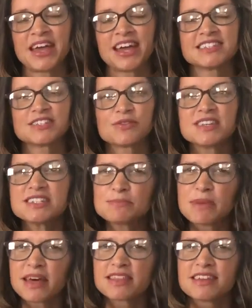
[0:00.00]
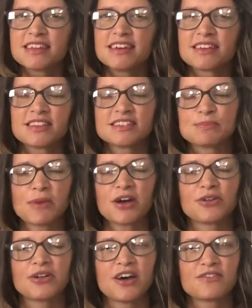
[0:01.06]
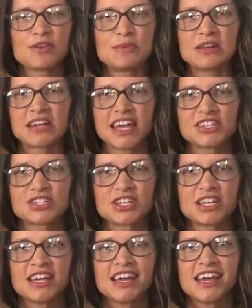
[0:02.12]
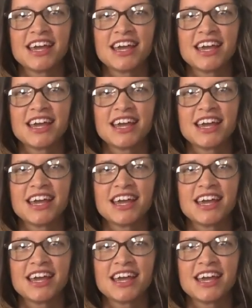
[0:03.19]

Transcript: And so this method, this model of communication